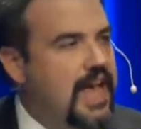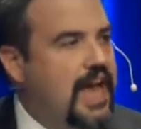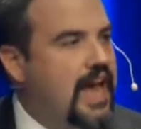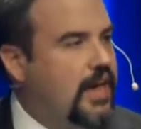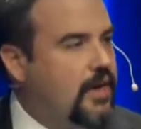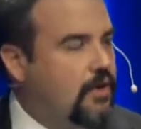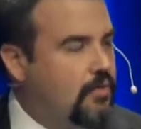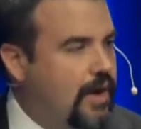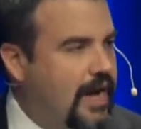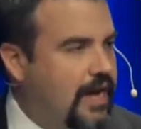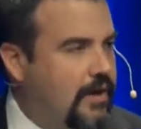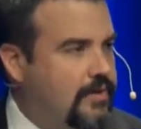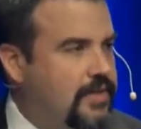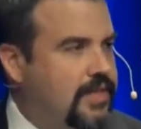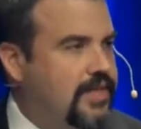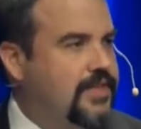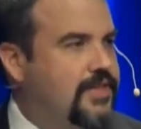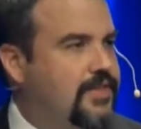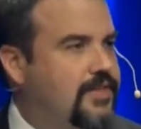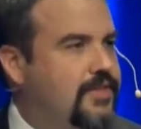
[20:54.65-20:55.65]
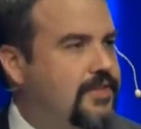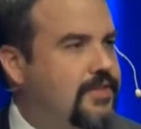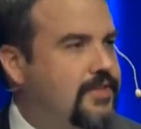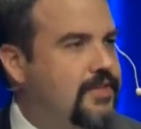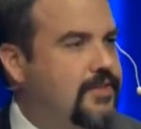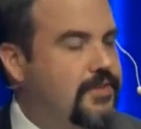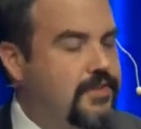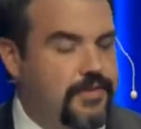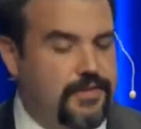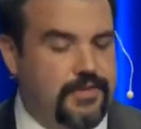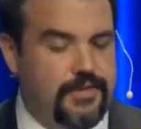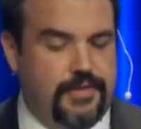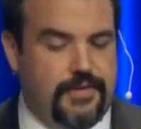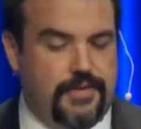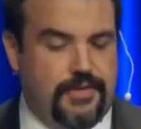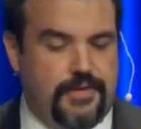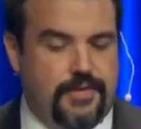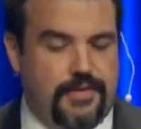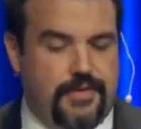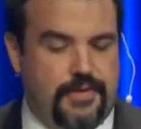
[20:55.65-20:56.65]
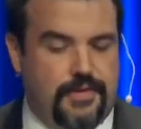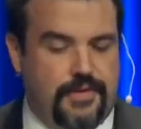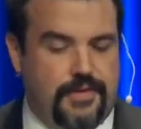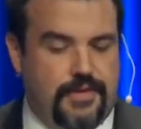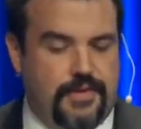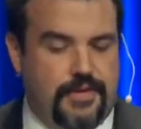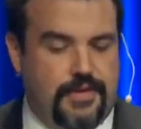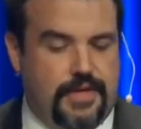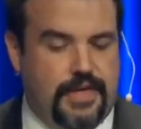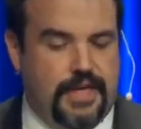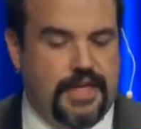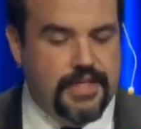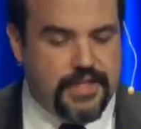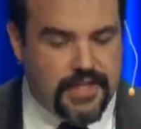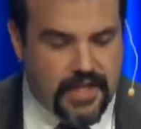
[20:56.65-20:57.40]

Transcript: and around us. He's